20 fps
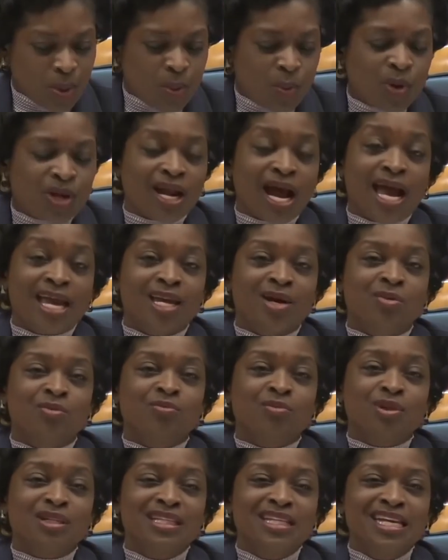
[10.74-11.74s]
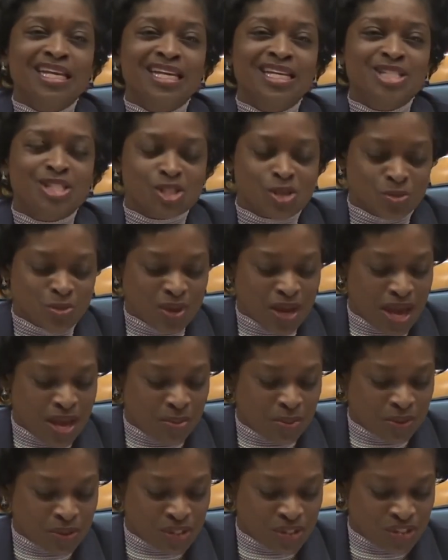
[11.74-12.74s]
But what I am pleased to be
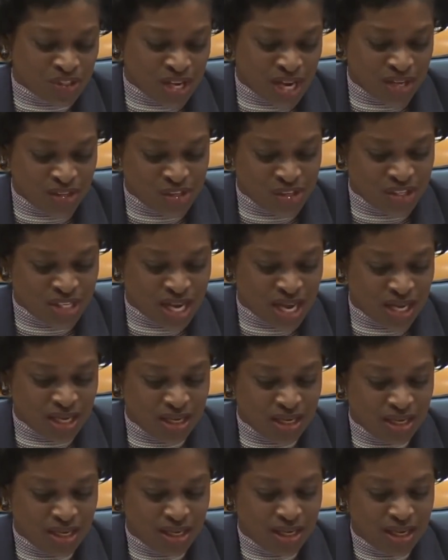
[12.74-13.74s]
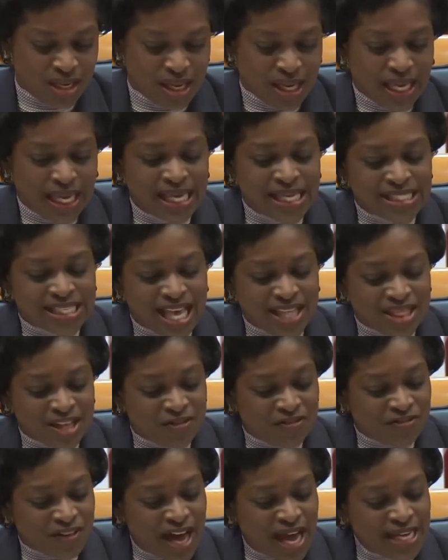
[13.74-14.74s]
able to say today is that the
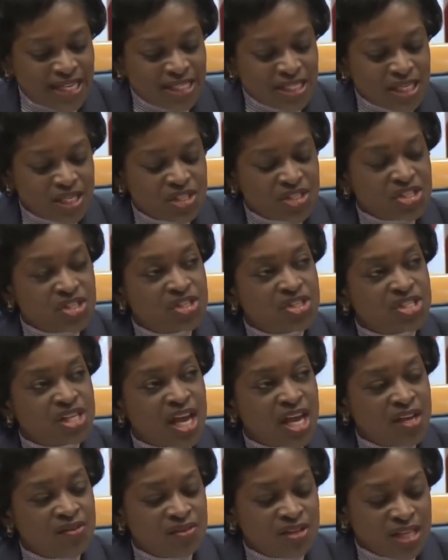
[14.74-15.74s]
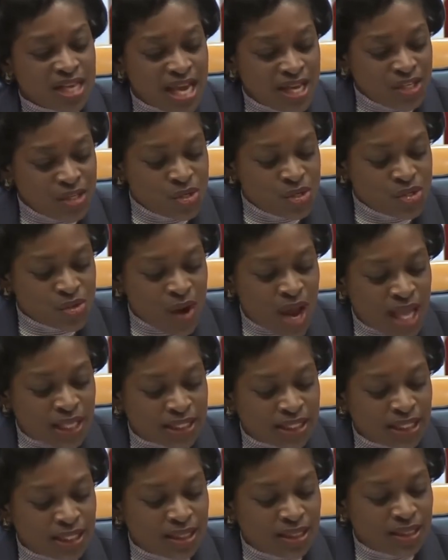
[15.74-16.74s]
fight to save net
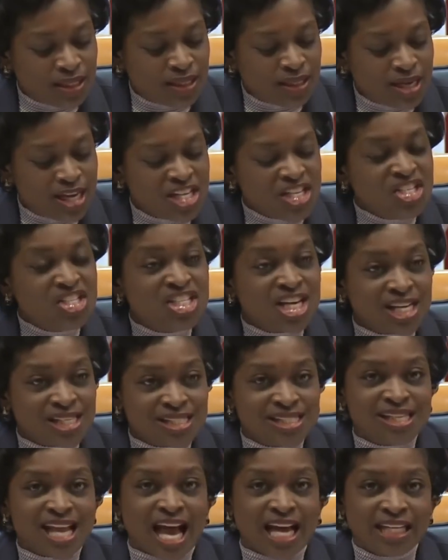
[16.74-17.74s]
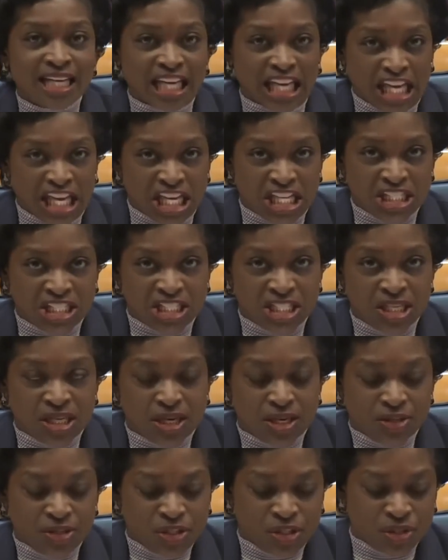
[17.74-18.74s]
neutrality does not end
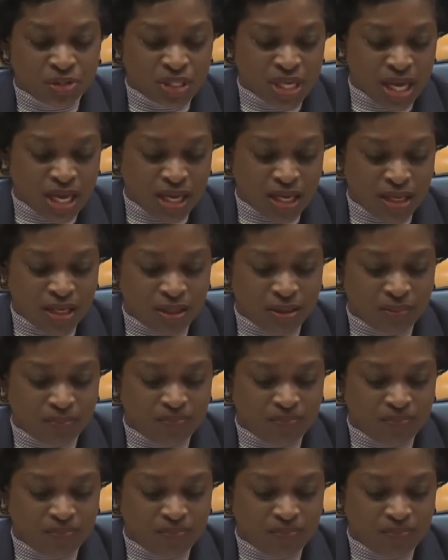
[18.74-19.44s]
today.